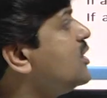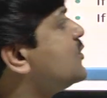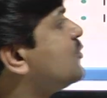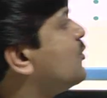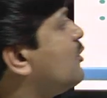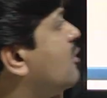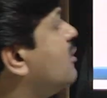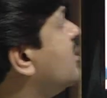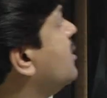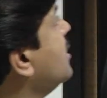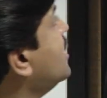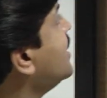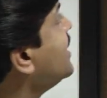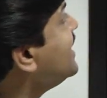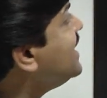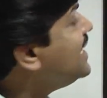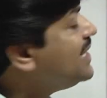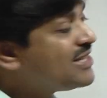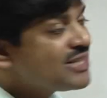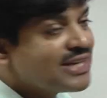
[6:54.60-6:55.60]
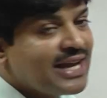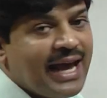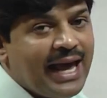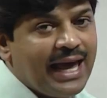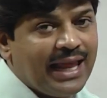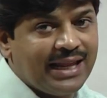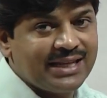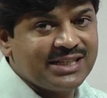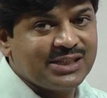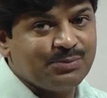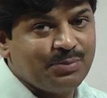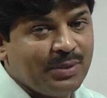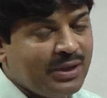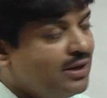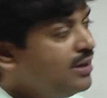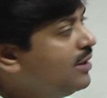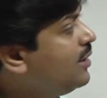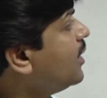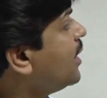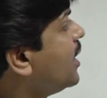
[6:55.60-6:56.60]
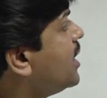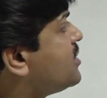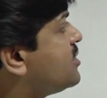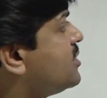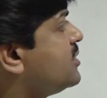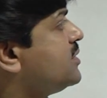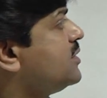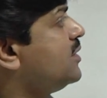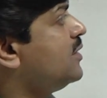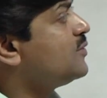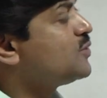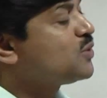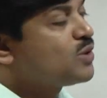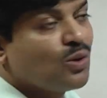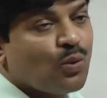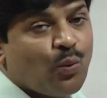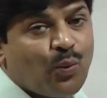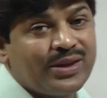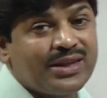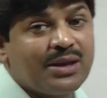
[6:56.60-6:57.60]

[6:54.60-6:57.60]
for each LSP it receives with a